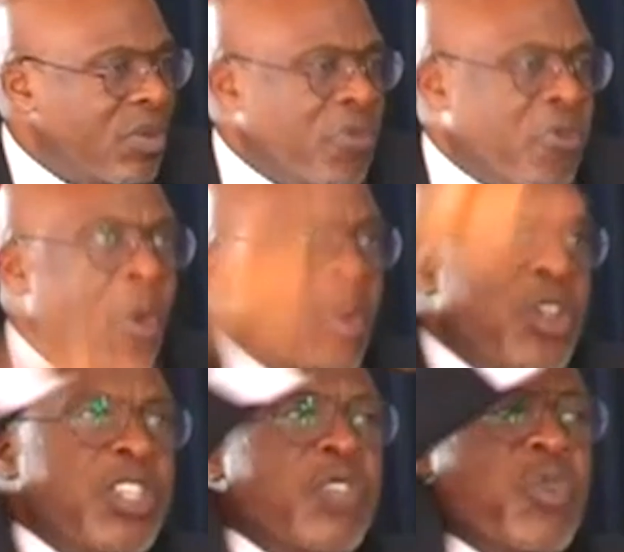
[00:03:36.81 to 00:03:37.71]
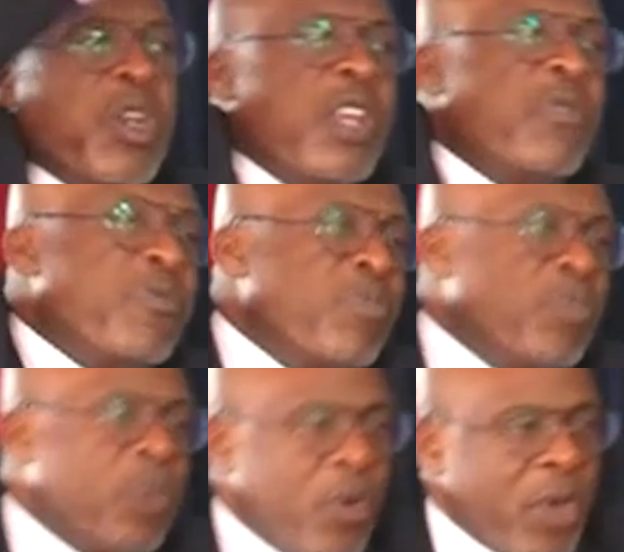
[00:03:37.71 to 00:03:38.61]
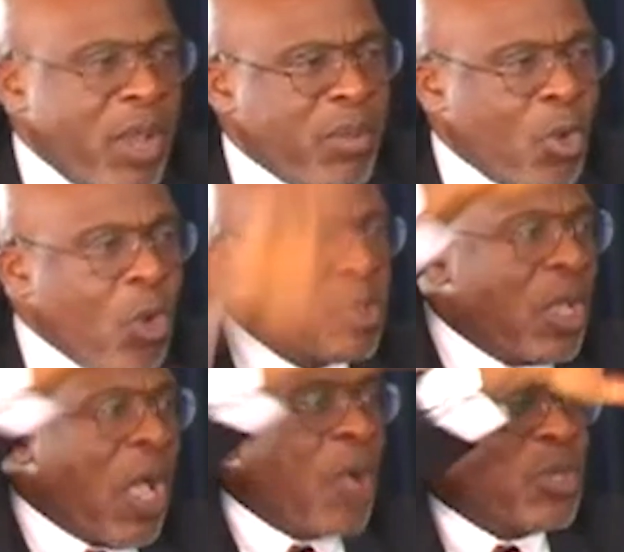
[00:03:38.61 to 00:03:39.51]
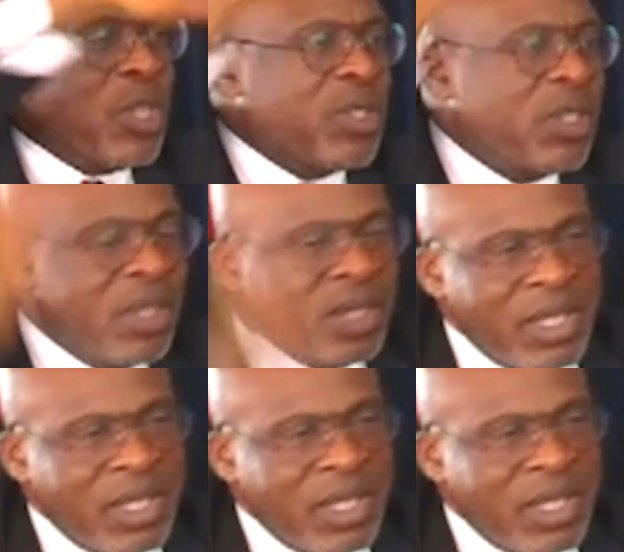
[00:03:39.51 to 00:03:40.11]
Fraud in relief program, ghost houses,